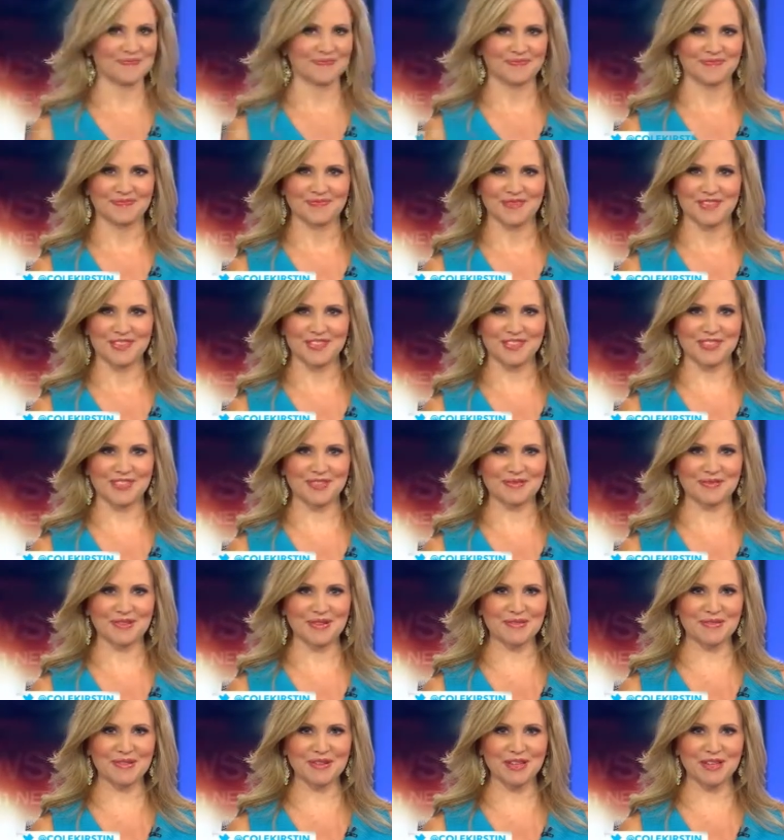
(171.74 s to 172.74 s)
No. So
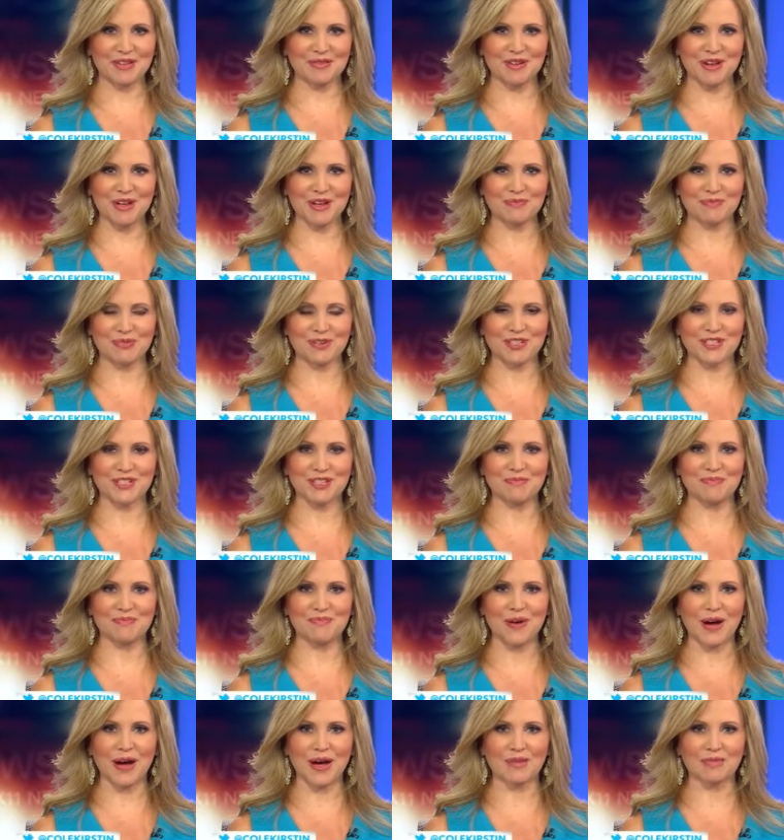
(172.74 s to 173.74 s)
we really want to put some
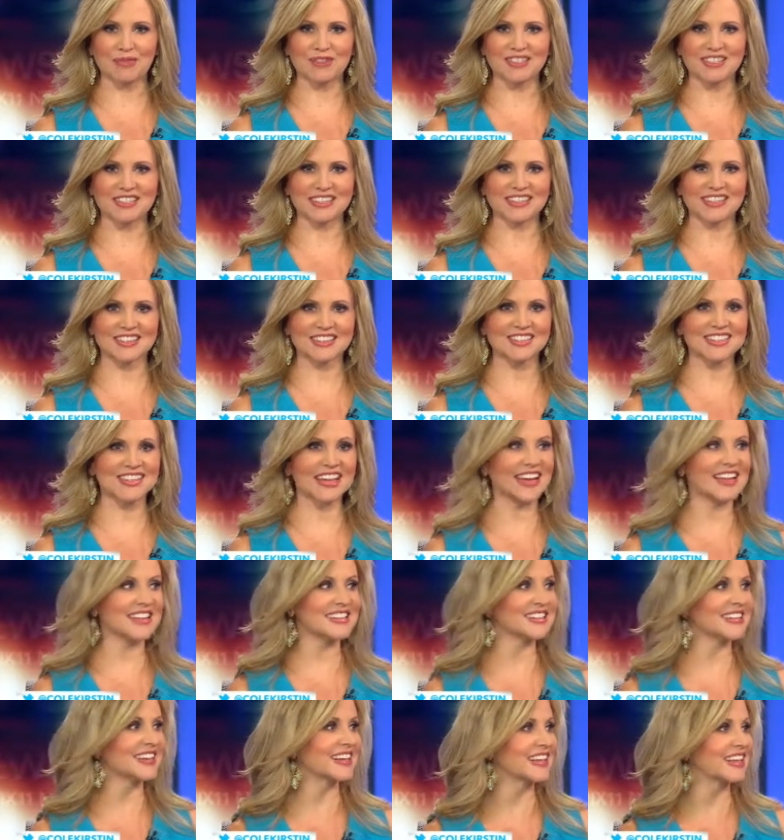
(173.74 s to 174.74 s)
baubles to the
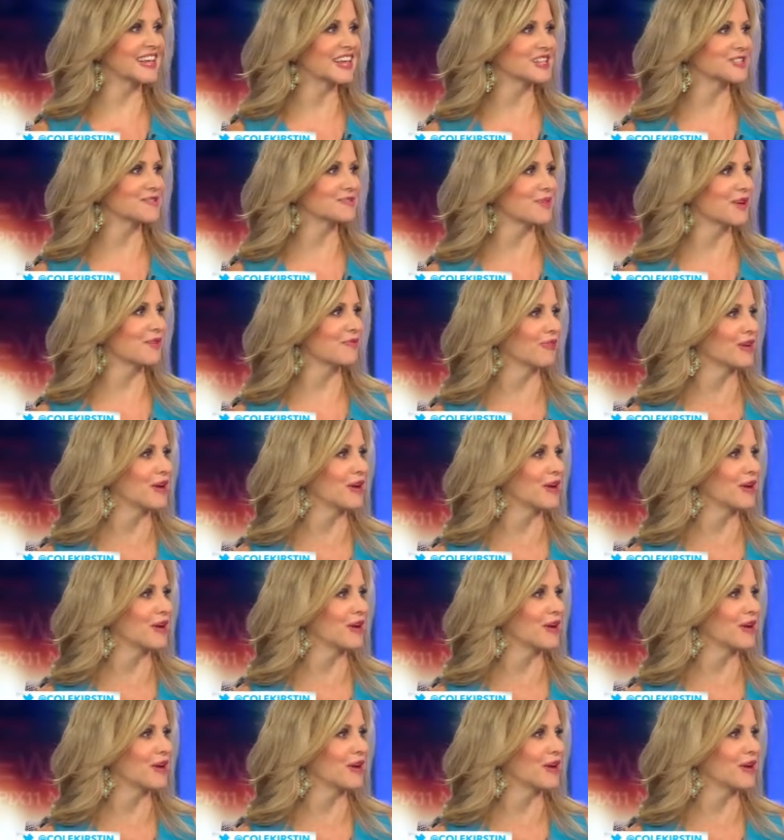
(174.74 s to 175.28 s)
test, and guess what?